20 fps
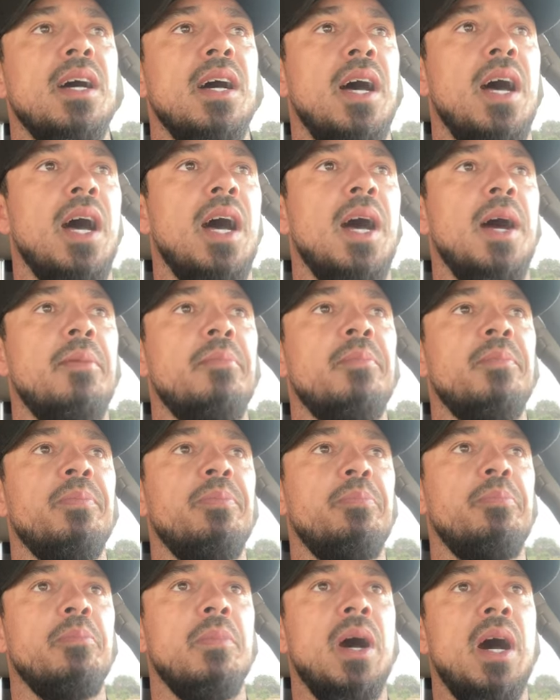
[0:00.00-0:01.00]
Um,
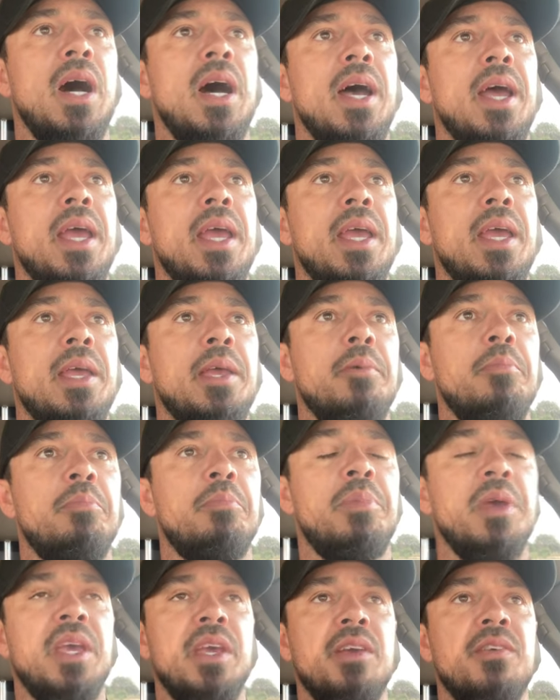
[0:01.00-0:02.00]
my
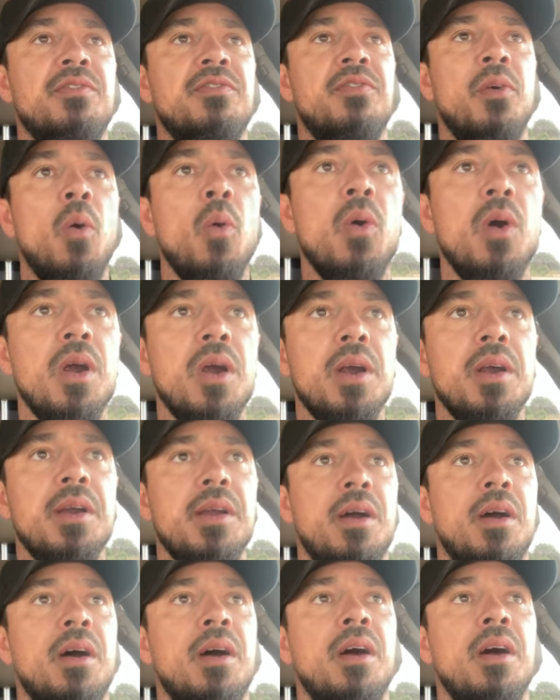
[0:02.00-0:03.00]
big four
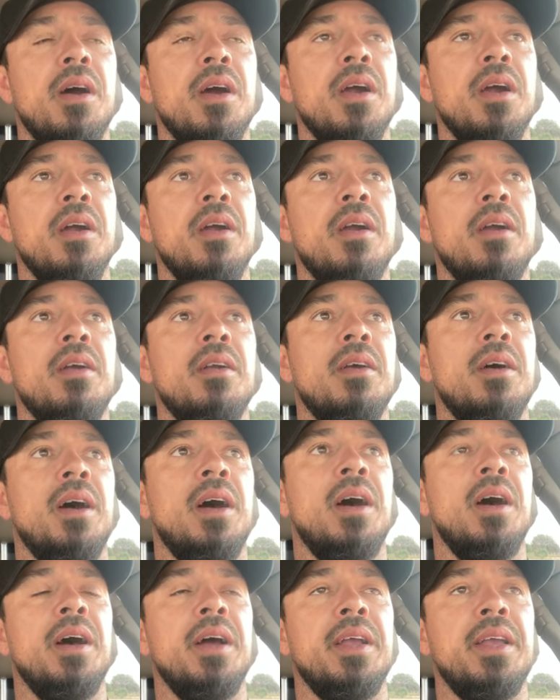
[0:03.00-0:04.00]
are
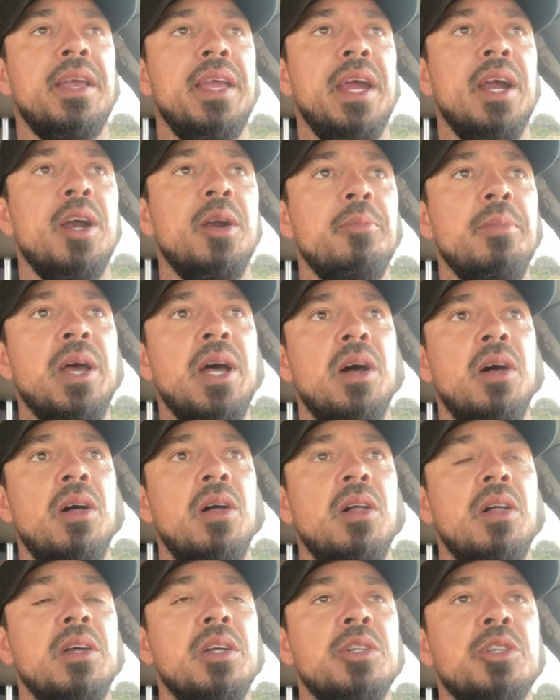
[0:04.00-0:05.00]
uh,
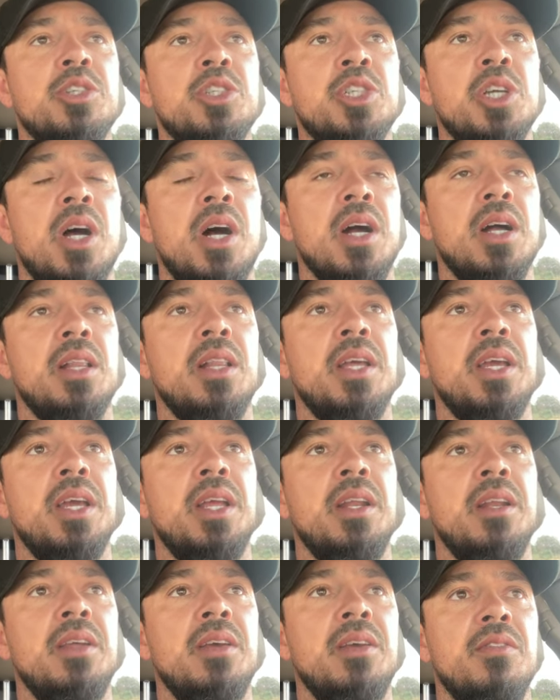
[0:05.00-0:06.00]
caramel,
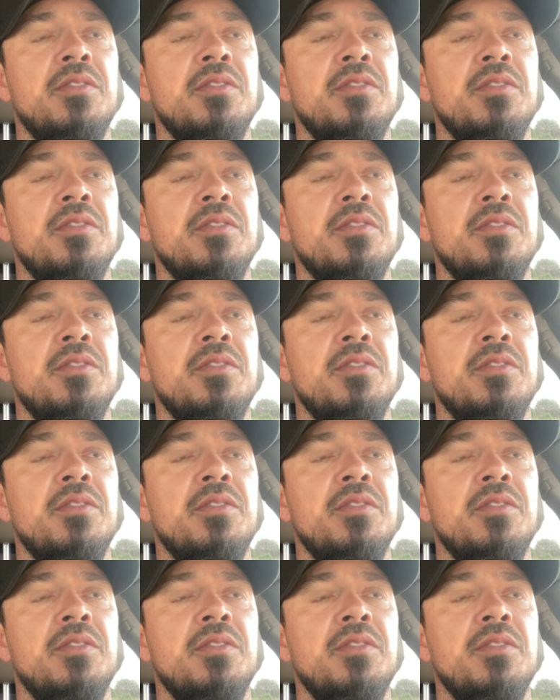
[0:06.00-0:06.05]
chocolate,